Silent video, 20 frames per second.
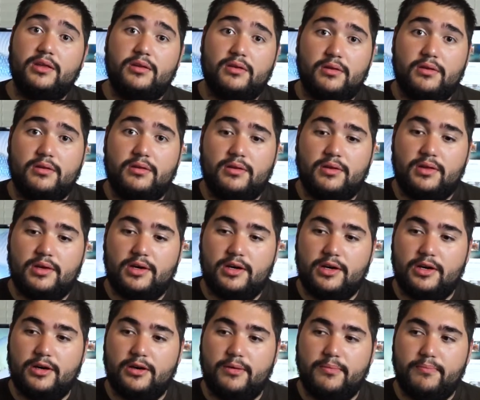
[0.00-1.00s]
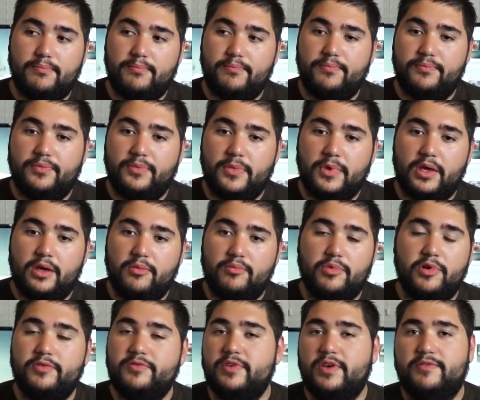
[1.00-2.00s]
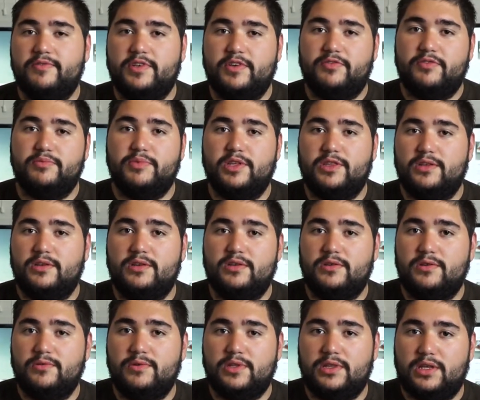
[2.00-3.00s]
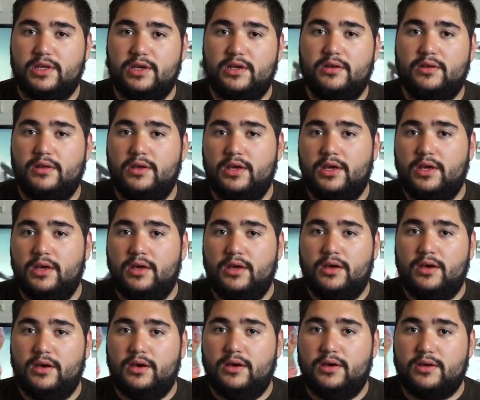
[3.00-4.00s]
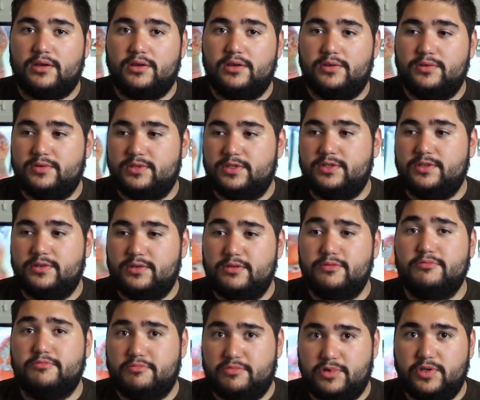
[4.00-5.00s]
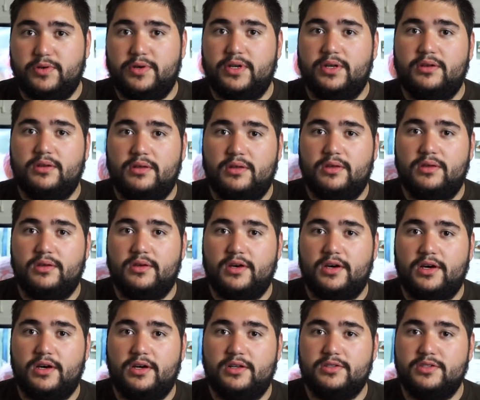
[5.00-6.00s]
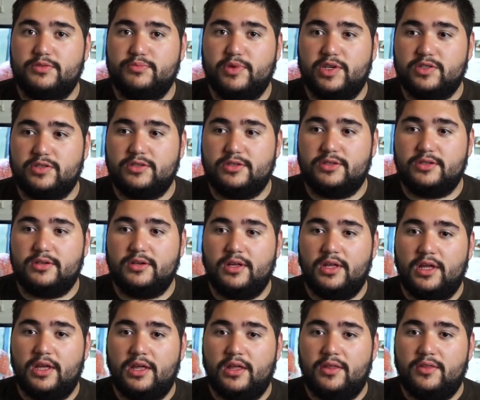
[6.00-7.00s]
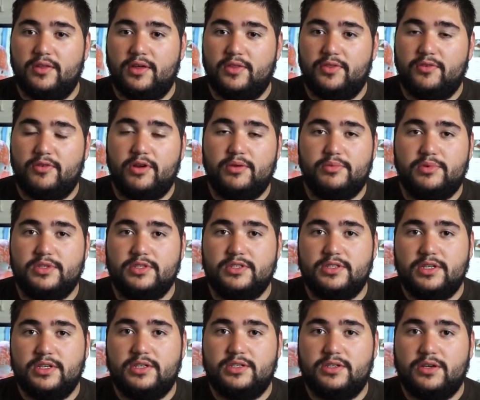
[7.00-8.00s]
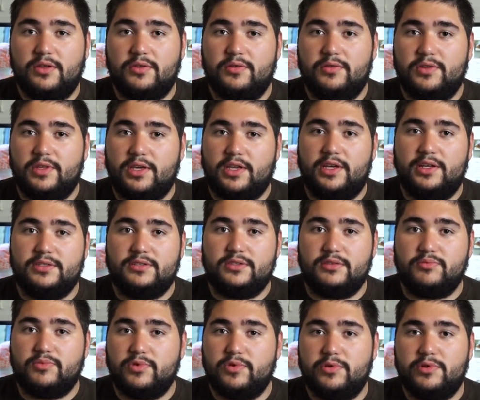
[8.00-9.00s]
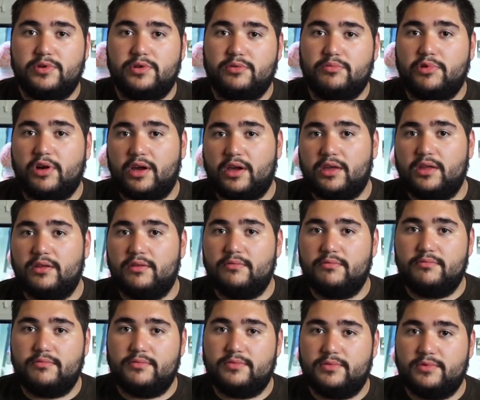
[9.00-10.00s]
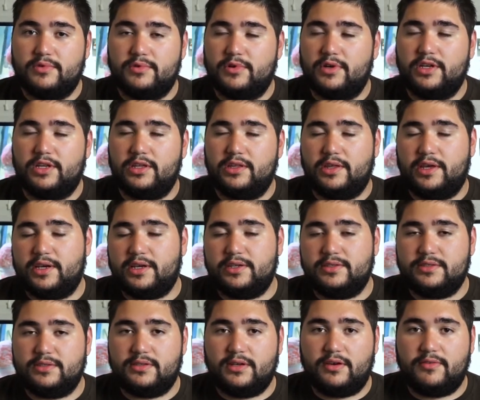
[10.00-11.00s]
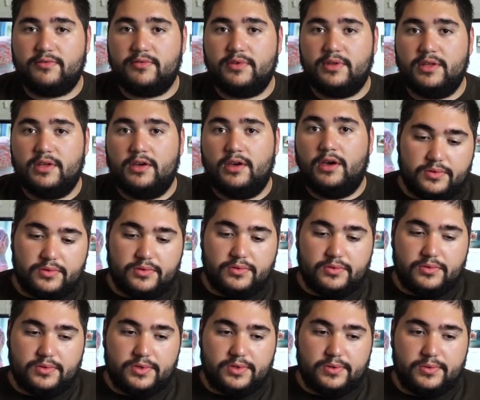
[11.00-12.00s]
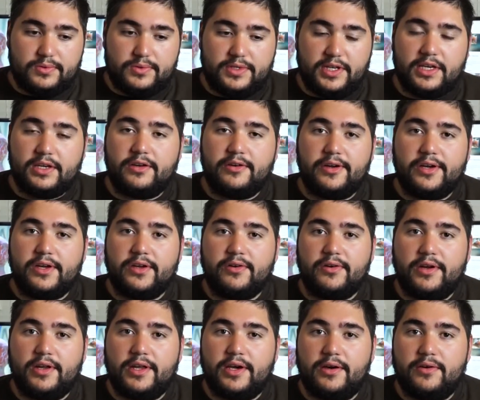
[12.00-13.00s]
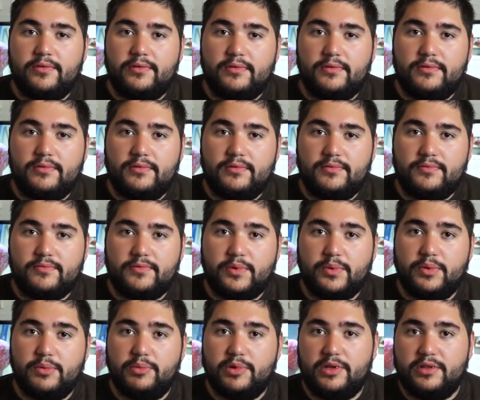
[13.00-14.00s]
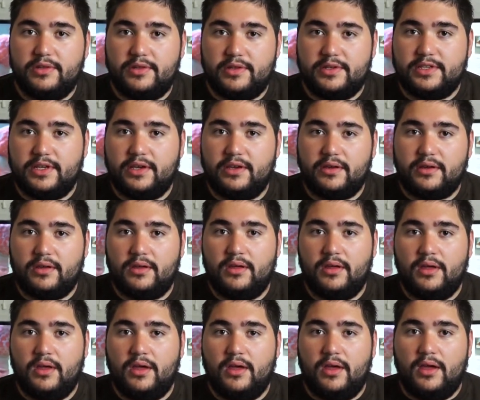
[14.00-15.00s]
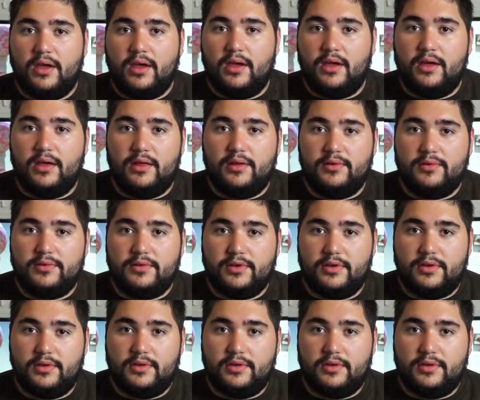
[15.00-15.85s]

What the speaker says: it. But if you have a different method of doing that, cahoots to you, do it. Just make sure that they're able to see each other and they can't slip through it or break it or any of that good stuff. So take your egg crate out from the middle of the tank and